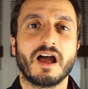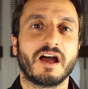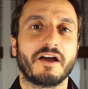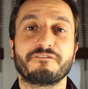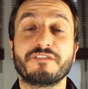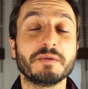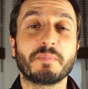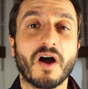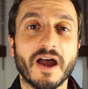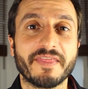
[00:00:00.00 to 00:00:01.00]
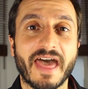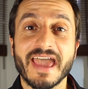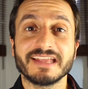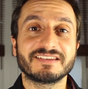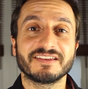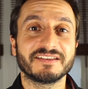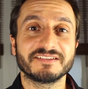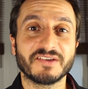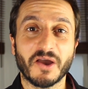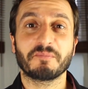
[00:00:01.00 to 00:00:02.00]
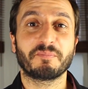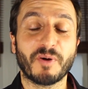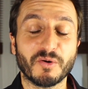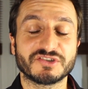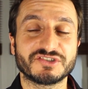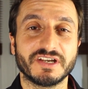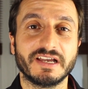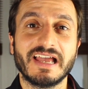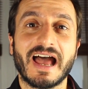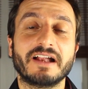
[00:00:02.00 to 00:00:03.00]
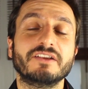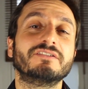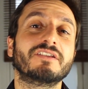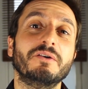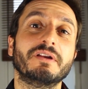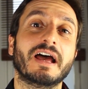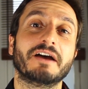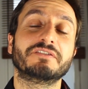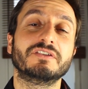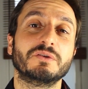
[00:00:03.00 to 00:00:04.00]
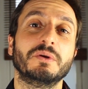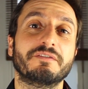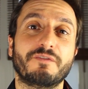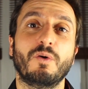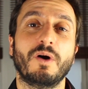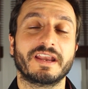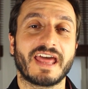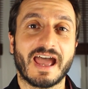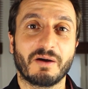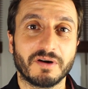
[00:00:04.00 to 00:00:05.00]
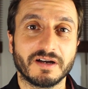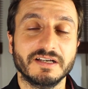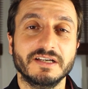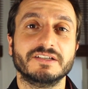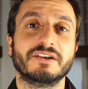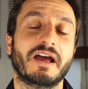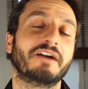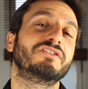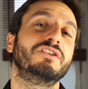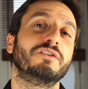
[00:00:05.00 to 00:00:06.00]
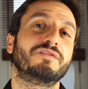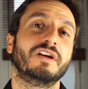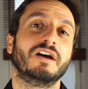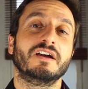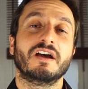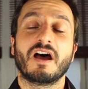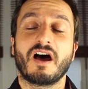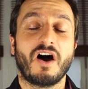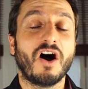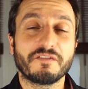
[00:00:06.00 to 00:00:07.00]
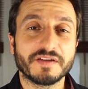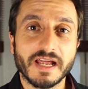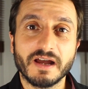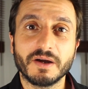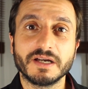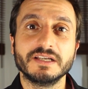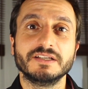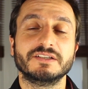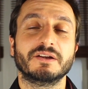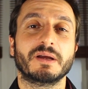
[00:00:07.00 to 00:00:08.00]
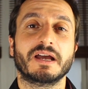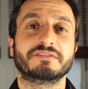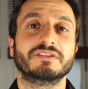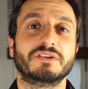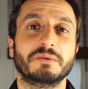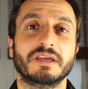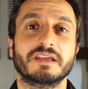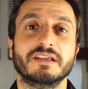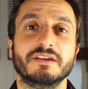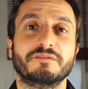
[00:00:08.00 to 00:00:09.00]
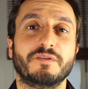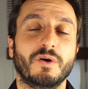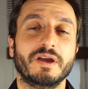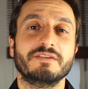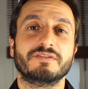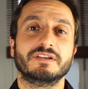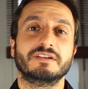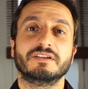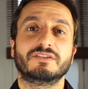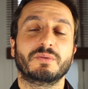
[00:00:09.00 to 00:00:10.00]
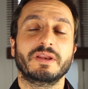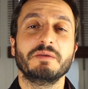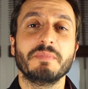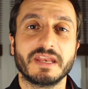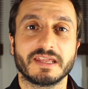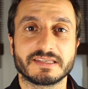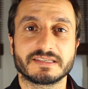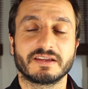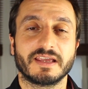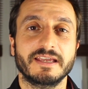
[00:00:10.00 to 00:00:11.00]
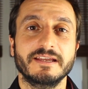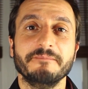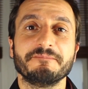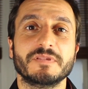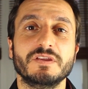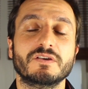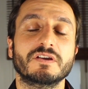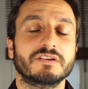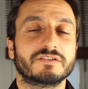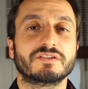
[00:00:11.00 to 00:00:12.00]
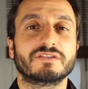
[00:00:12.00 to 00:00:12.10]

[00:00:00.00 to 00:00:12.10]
uh, feet behind the head type posture, and you don't have to do it for an hour, you don't have to do it for half an hour, you don't have to do it for even twenty minutes, okay? You can